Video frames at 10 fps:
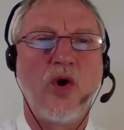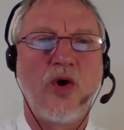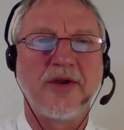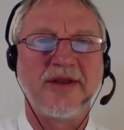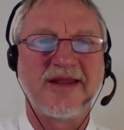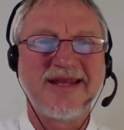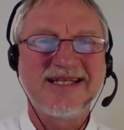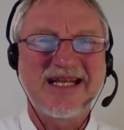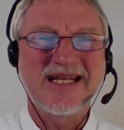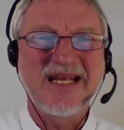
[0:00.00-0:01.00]
On
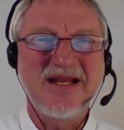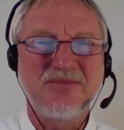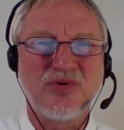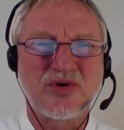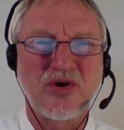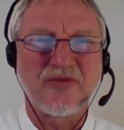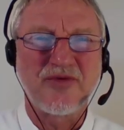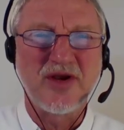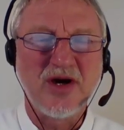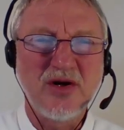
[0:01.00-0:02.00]
this input
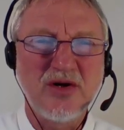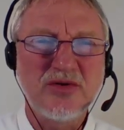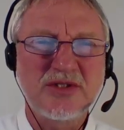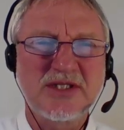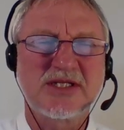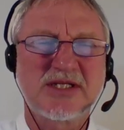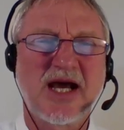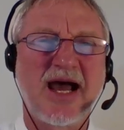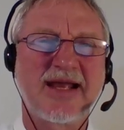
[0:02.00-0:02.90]
of nodes,